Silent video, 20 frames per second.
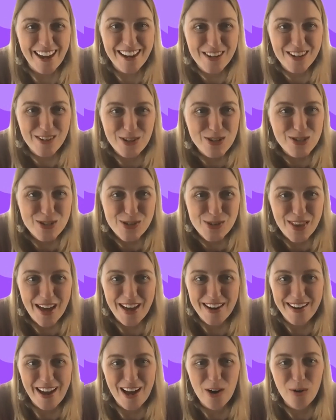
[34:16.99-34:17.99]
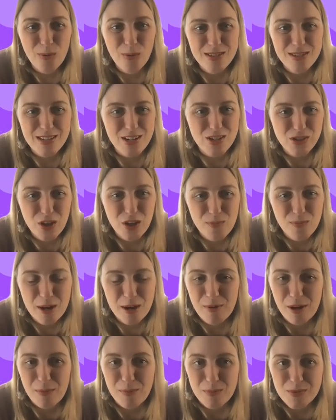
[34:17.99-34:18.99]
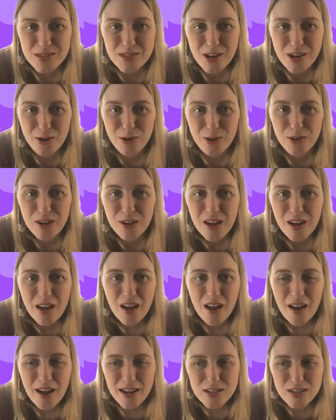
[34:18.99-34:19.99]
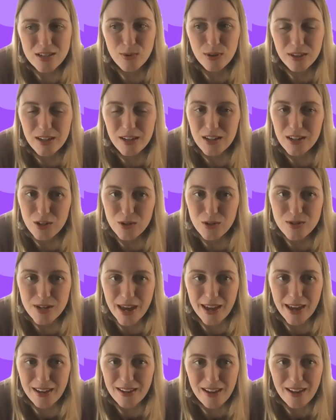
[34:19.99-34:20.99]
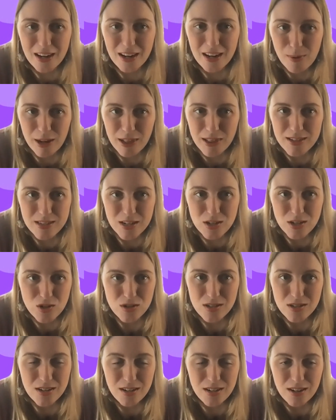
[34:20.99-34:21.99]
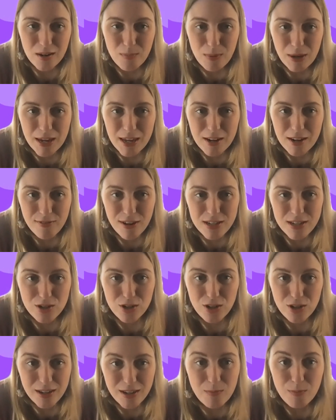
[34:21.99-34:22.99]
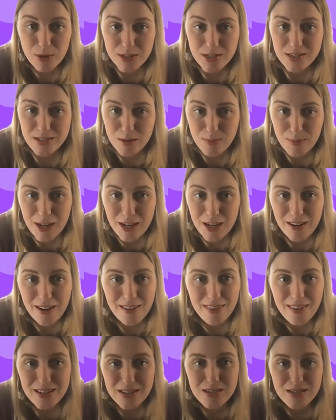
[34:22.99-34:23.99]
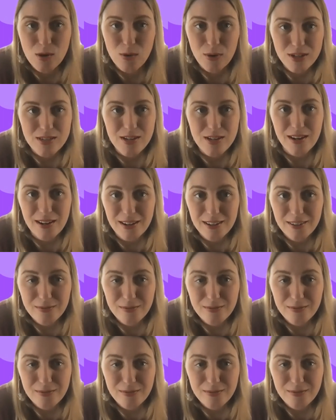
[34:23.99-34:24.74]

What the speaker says: And you can do that now with such low minimums. So it's really a new day. Anybody that's interested in being an investor can participate. And that's so exciting.